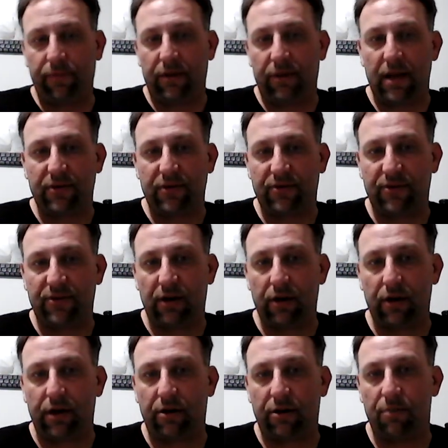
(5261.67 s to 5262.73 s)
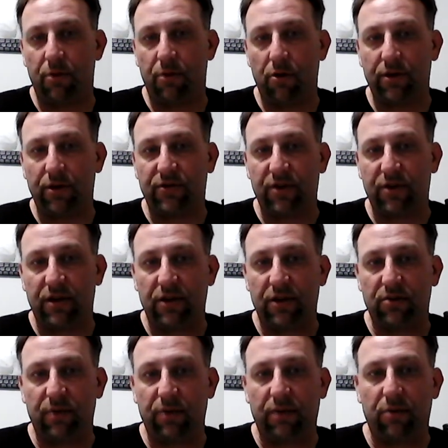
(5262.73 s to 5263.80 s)
necessary components I
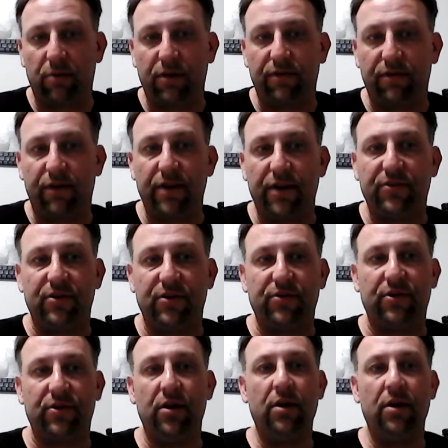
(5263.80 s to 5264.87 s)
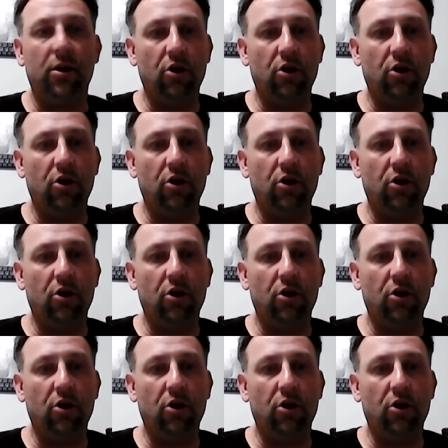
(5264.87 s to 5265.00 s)
need to make my devices.